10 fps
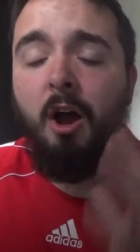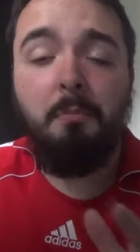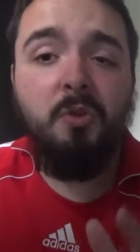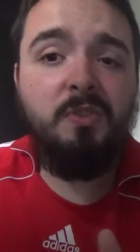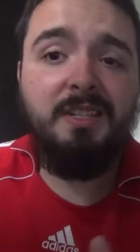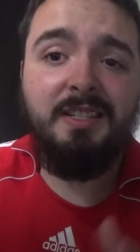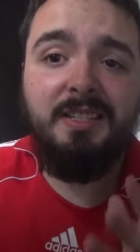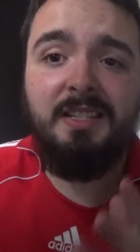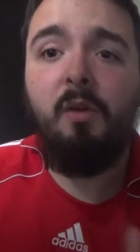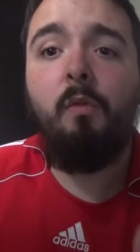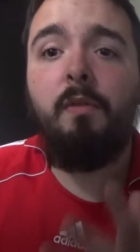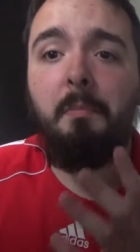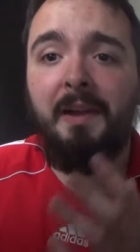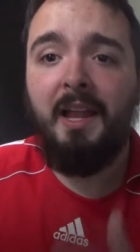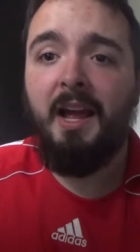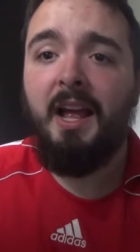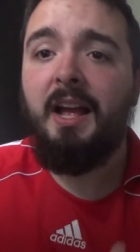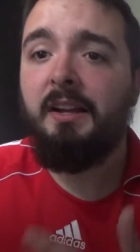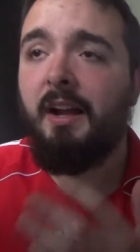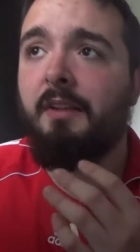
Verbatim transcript: I'm using a silver player